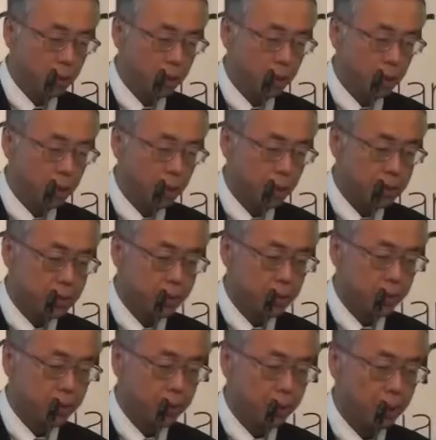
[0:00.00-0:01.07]
TV Alliance
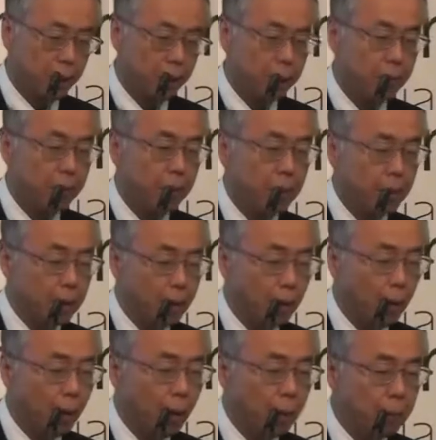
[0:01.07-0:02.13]
within an
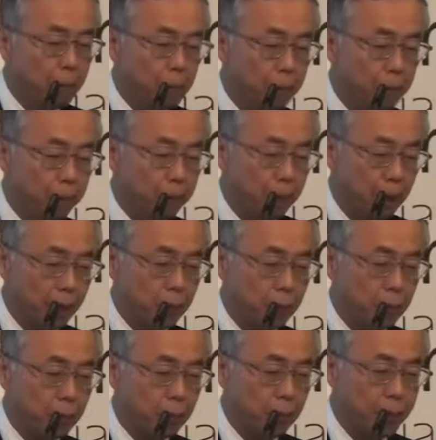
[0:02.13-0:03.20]
open and
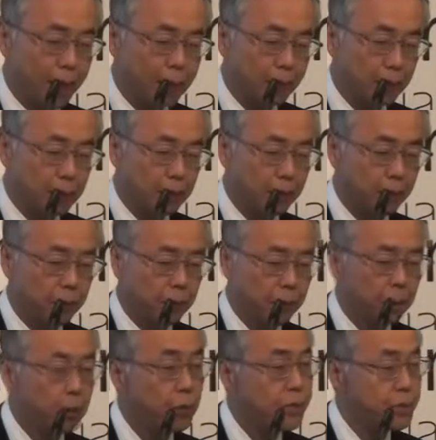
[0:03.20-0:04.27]
productive
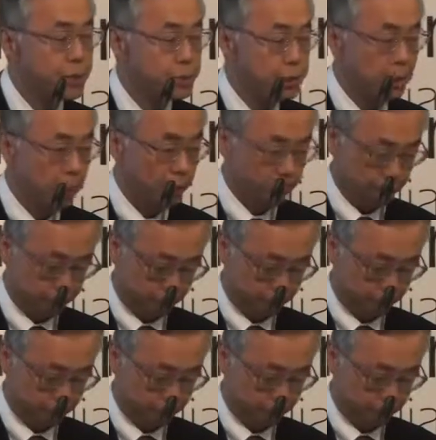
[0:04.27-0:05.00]
ecosystem.